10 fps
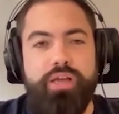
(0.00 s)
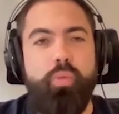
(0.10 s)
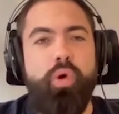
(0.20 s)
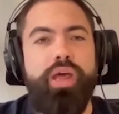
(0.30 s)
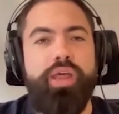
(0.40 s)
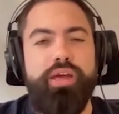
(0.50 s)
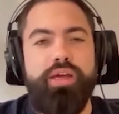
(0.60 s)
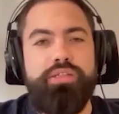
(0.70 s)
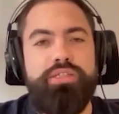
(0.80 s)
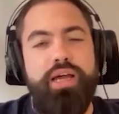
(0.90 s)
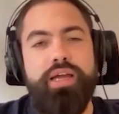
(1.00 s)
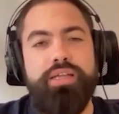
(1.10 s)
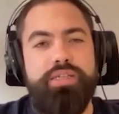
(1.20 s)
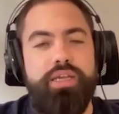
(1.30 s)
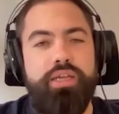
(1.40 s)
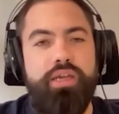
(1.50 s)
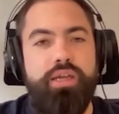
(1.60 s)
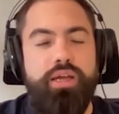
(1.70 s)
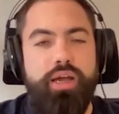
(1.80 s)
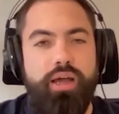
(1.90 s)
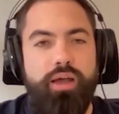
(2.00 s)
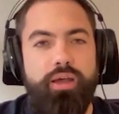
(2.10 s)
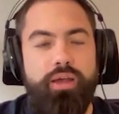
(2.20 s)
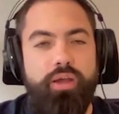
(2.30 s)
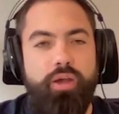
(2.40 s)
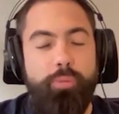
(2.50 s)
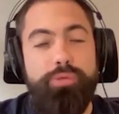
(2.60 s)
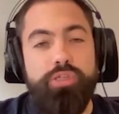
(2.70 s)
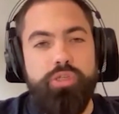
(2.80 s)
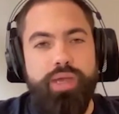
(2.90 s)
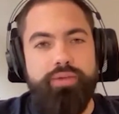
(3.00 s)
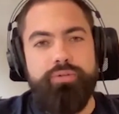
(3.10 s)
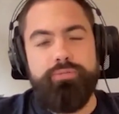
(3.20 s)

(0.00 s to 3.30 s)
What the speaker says: Like what other targeting options do we have?